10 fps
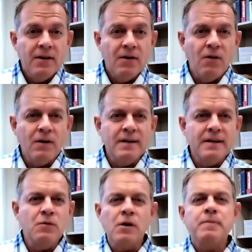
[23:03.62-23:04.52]
Or
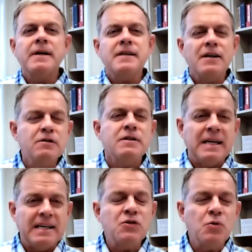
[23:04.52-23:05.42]
did it work because I used
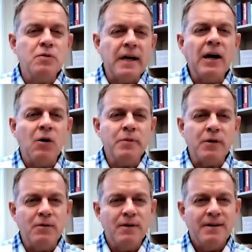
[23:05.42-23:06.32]
that tool to help
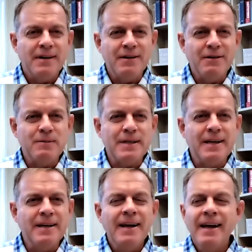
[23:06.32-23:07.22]
you? You know what I'm
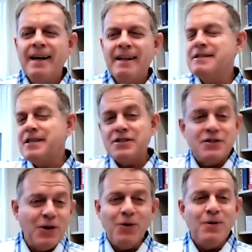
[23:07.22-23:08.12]
saying? There's
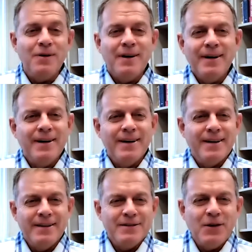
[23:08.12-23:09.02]
no
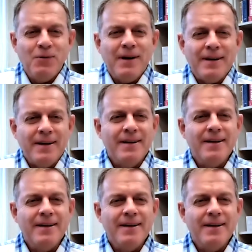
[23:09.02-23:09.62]
way.